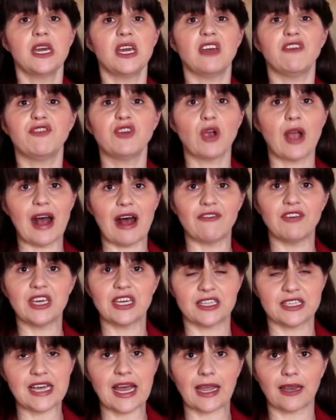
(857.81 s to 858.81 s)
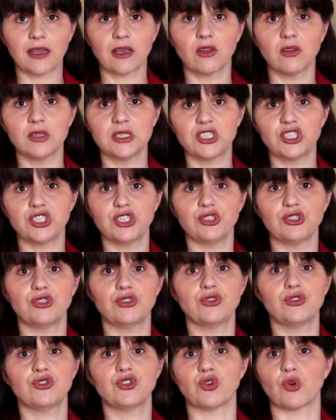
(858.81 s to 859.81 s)
If you're having technical
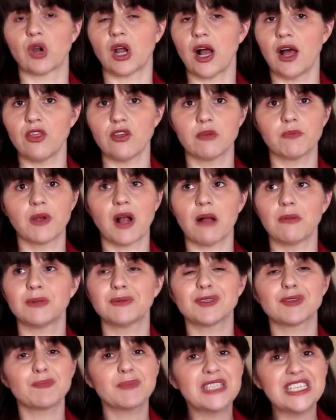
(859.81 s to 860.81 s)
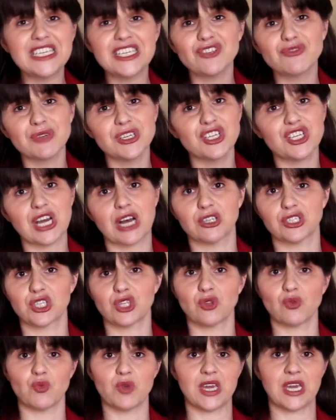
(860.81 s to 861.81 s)
issues or other problems, please reach out
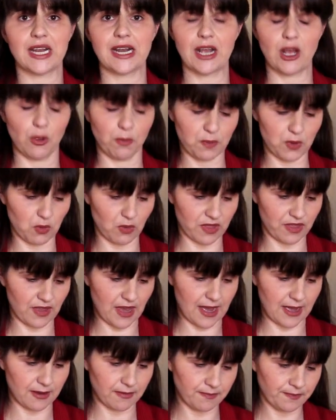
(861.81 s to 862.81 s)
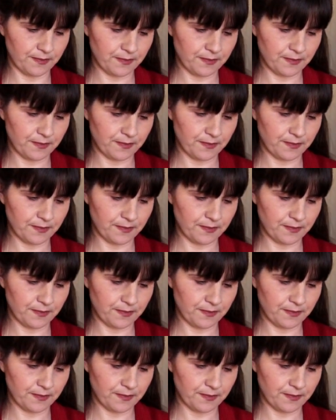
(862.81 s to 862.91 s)
so that we can help you with that.